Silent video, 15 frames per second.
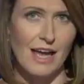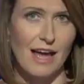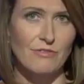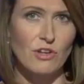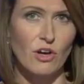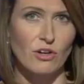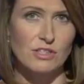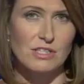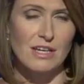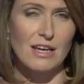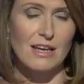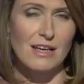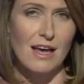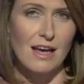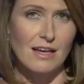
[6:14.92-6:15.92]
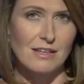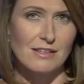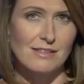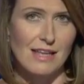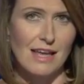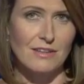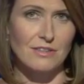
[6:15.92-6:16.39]
have not
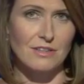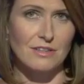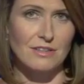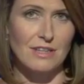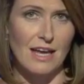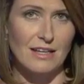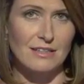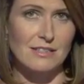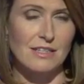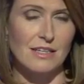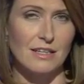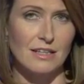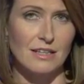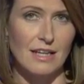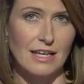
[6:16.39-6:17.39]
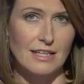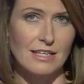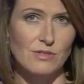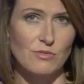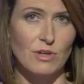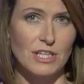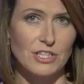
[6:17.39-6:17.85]
said that that
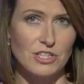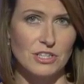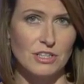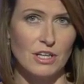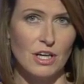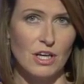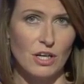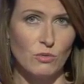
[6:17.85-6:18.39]
lady's religion